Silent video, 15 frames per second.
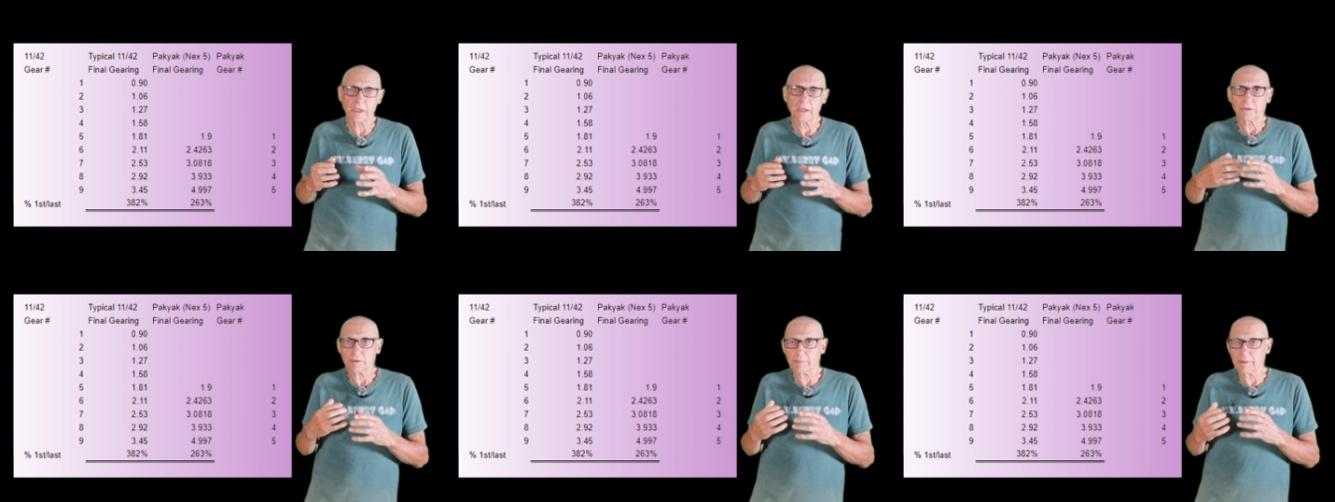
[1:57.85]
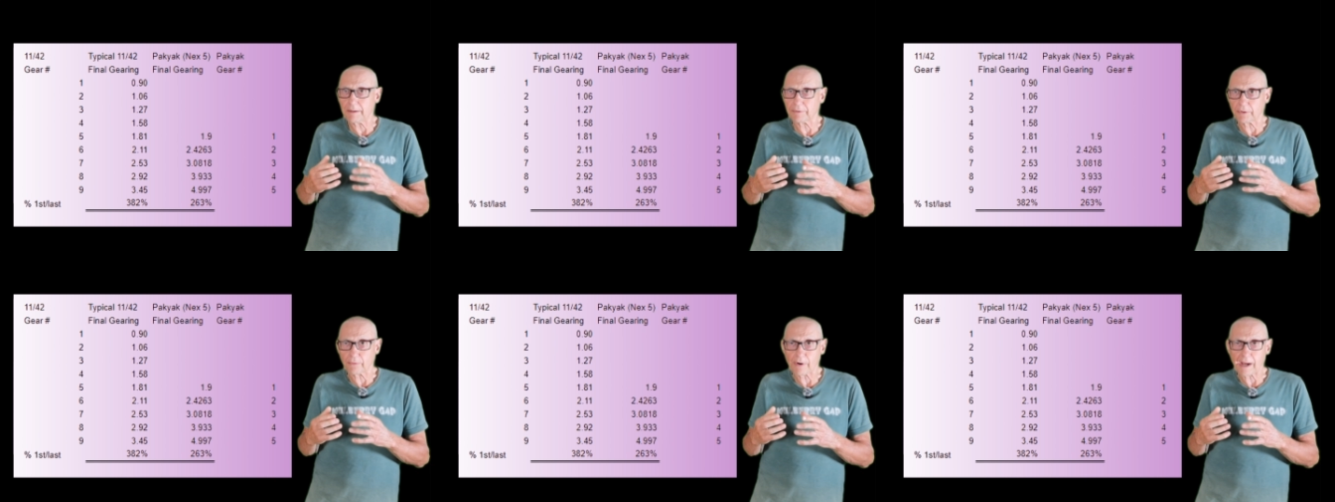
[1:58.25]
to be
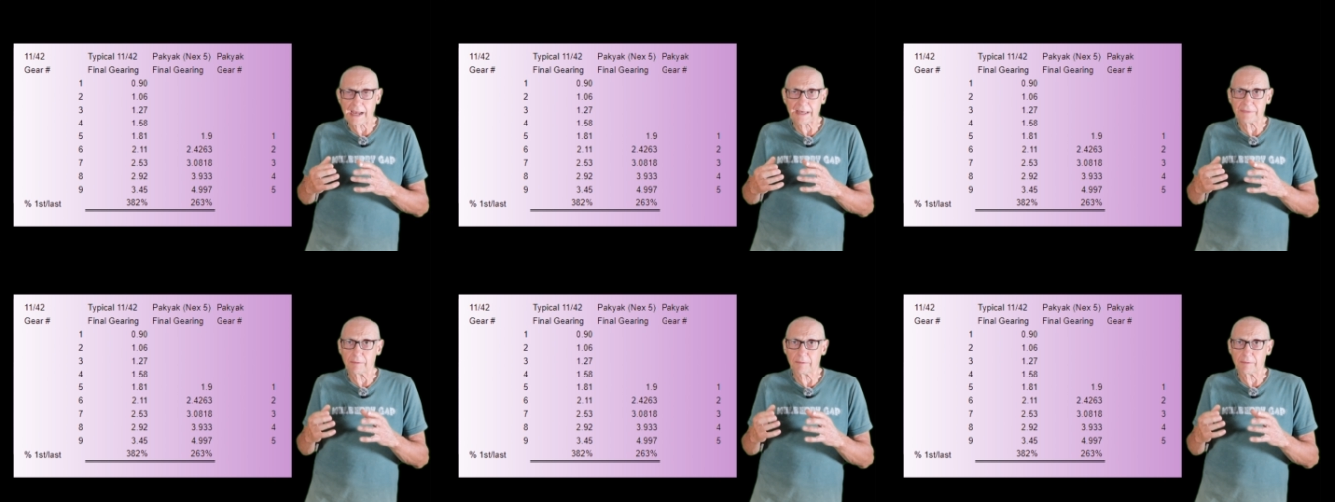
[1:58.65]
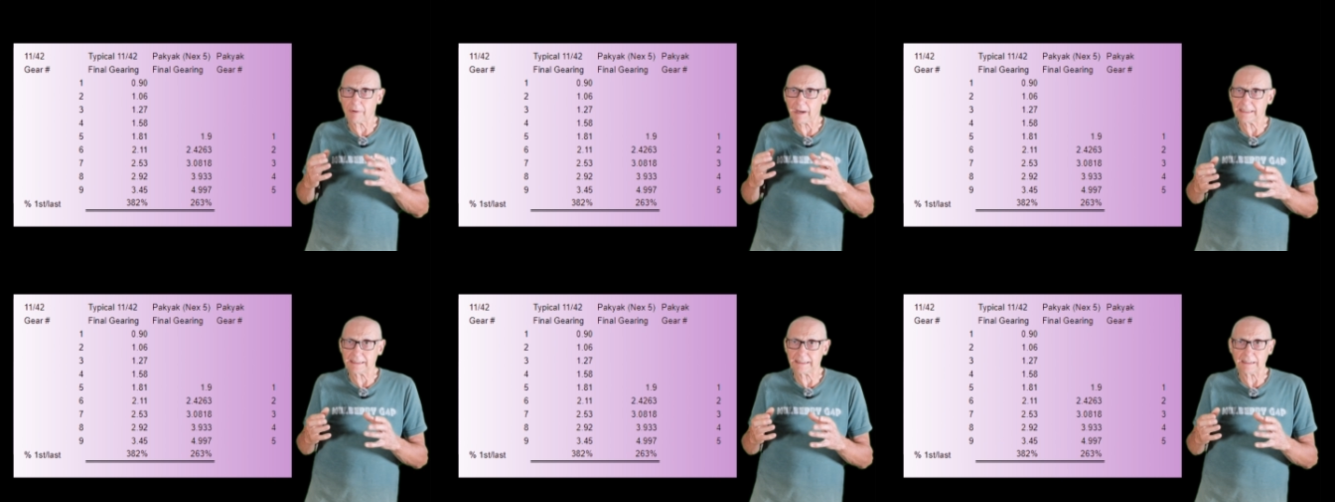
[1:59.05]
able to ride the
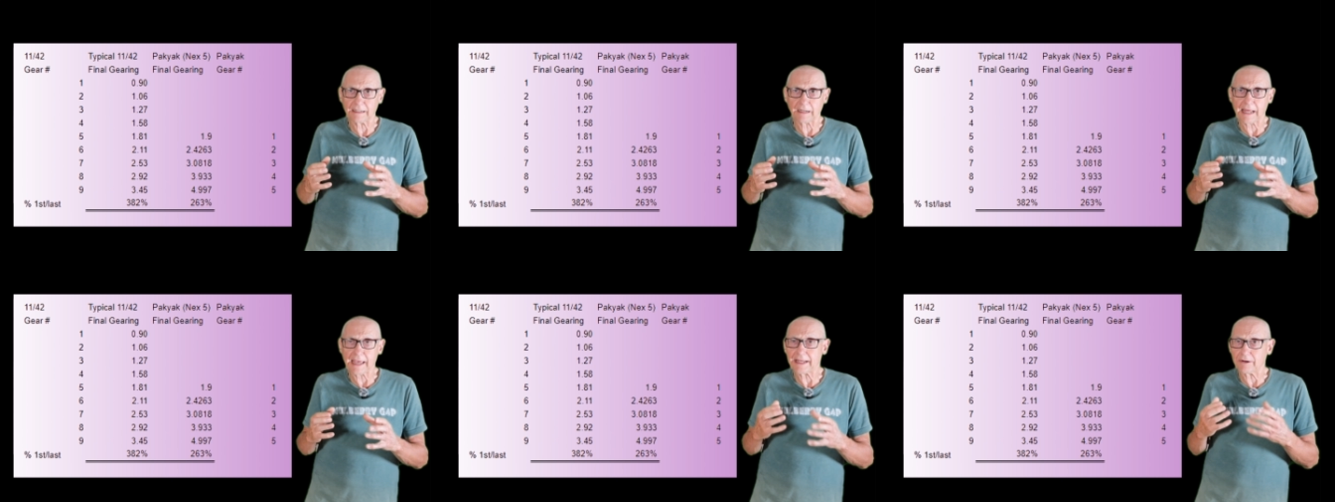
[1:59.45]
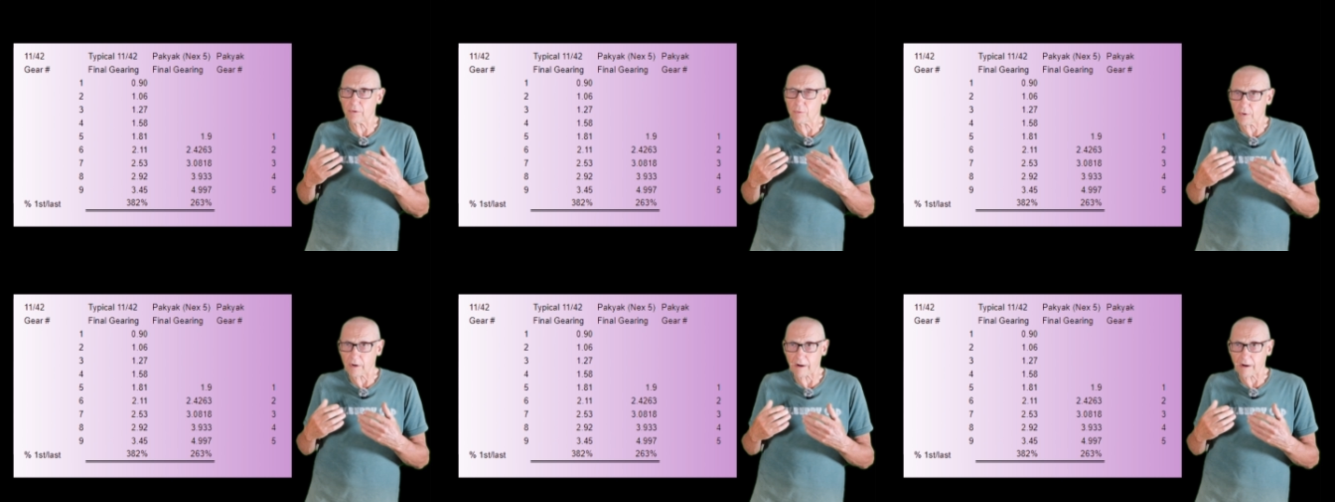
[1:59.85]
bike in Atlanta
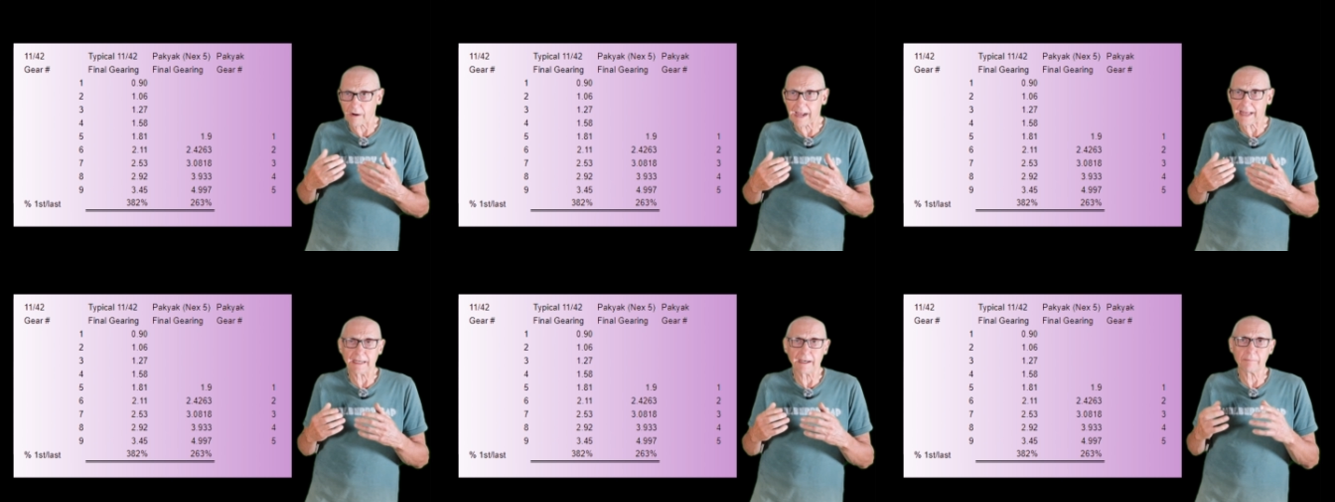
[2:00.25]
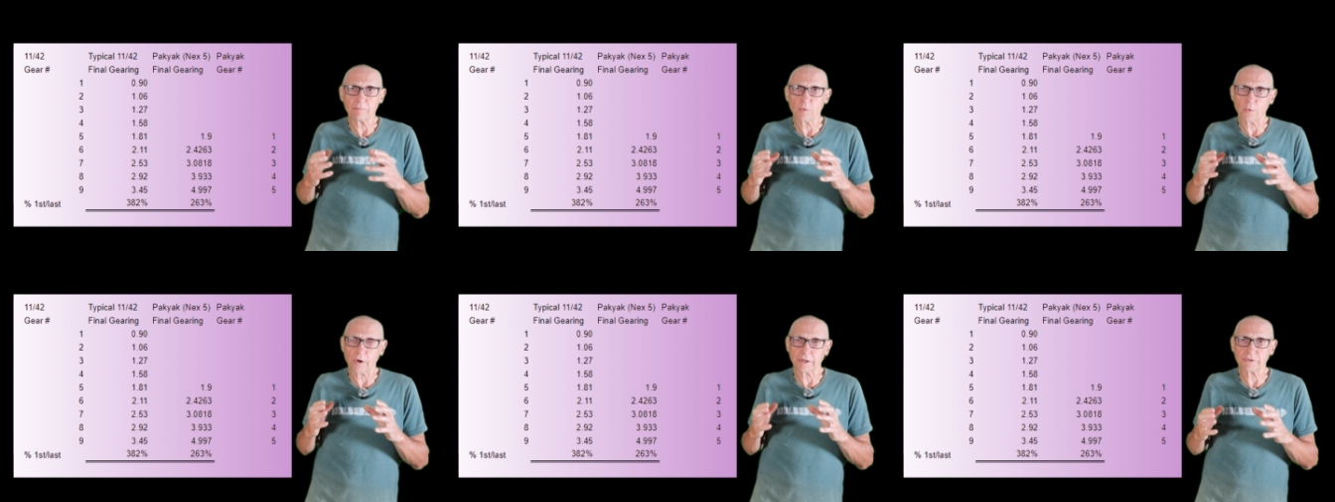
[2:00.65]
where I am
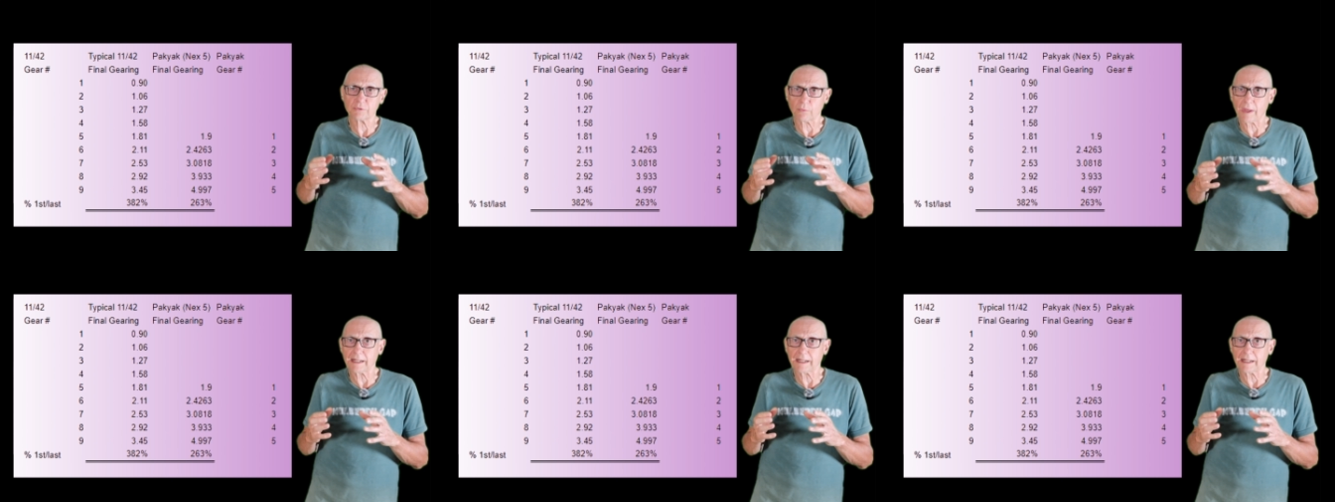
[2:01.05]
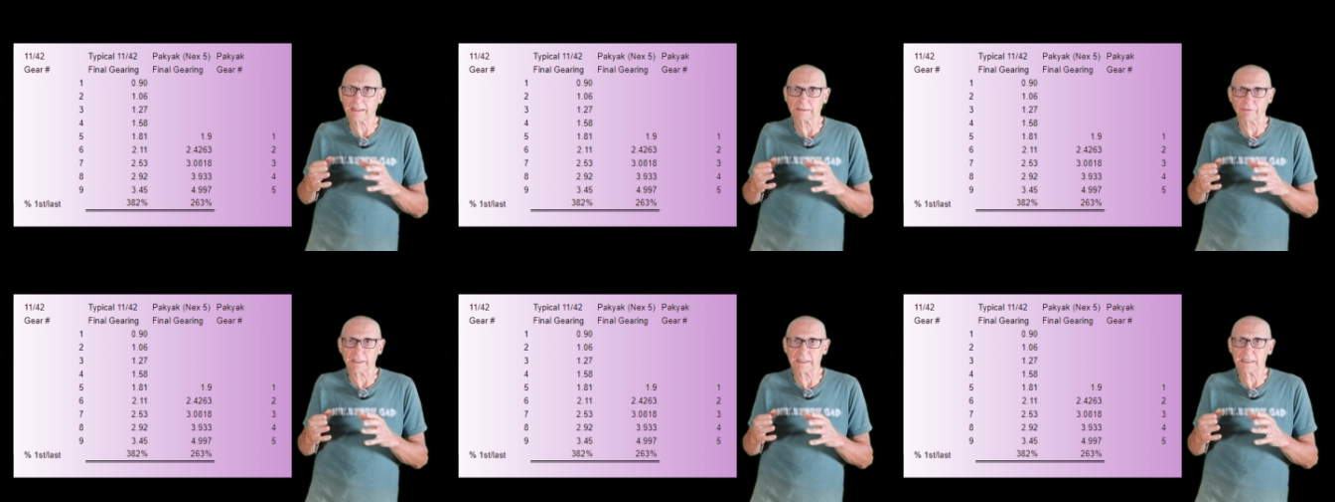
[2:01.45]
where it's
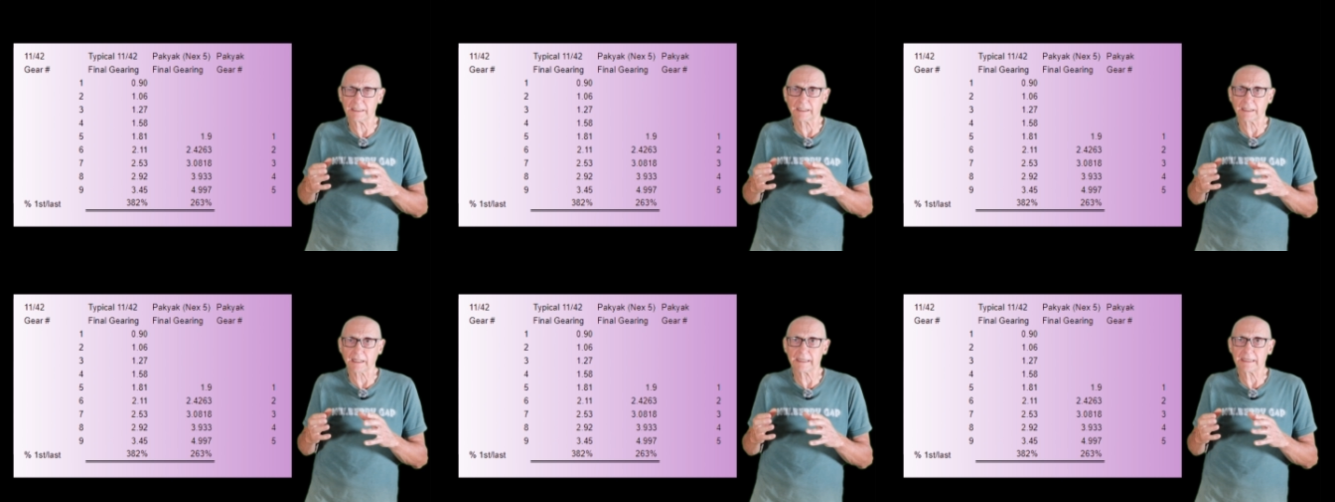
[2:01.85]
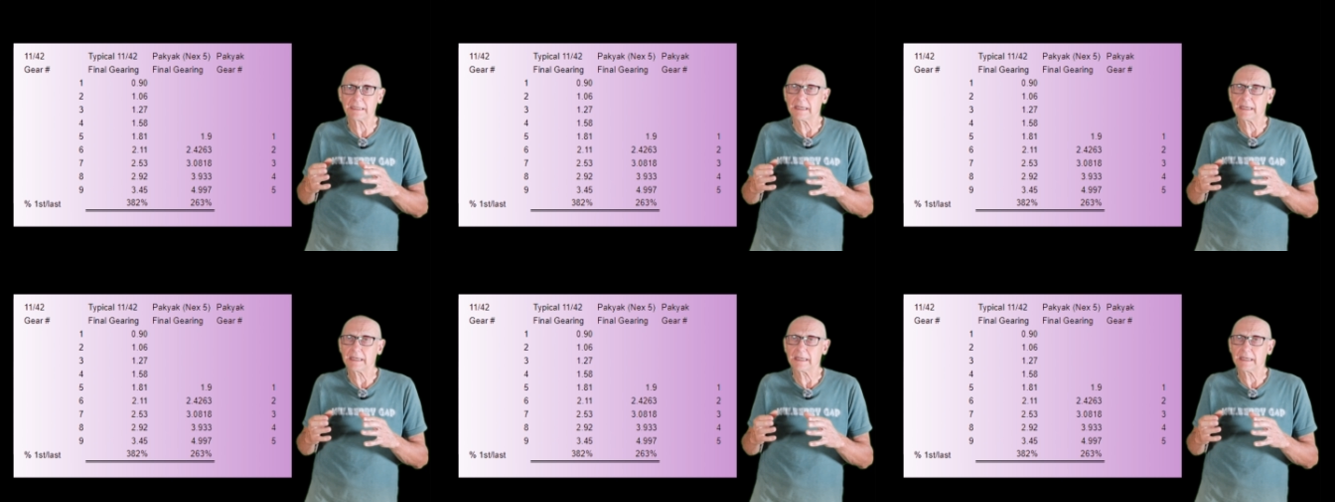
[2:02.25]
relatively hilly